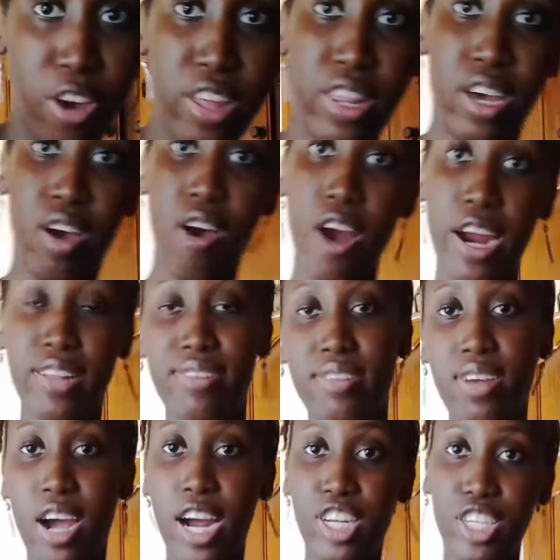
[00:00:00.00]
for the
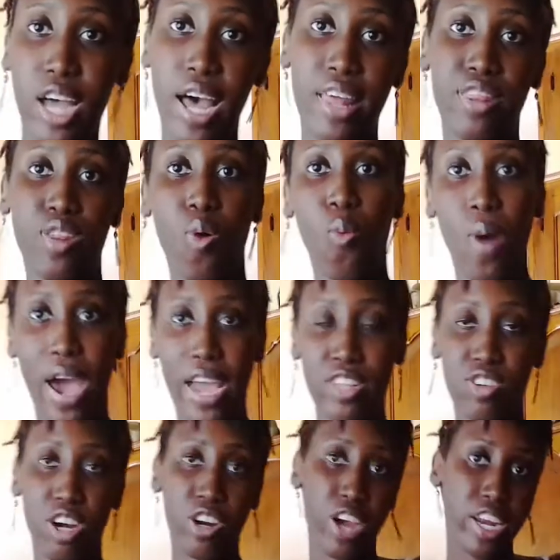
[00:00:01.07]
cornstarch and the
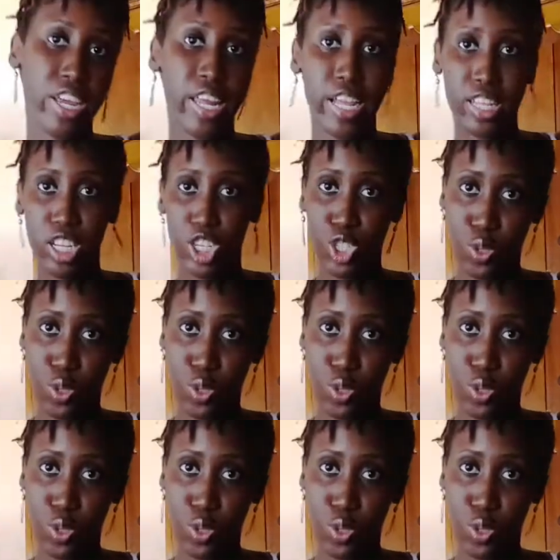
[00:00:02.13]
white or granulated